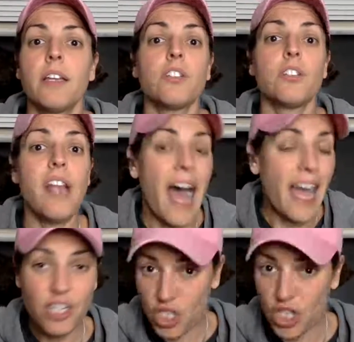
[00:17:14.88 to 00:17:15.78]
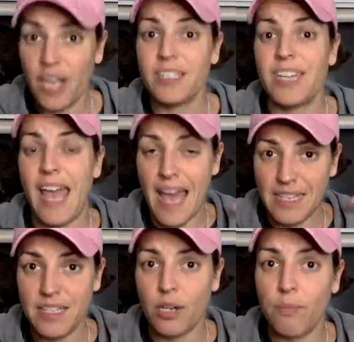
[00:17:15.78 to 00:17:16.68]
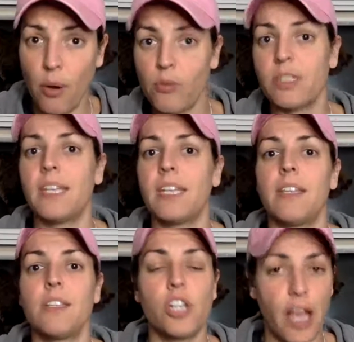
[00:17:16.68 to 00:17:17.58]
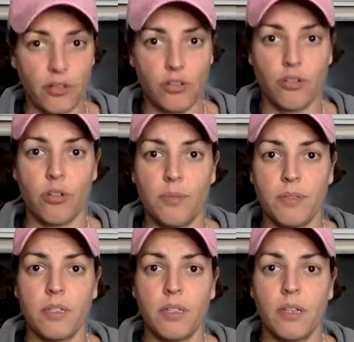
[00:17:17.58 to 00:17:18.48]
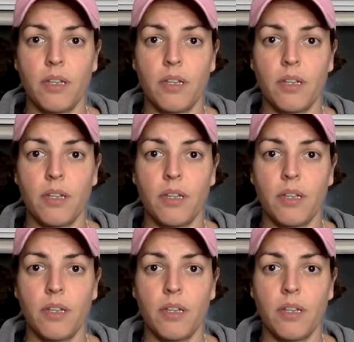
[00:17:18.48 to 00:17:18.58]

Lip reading: not just as they're posting in challenge groups.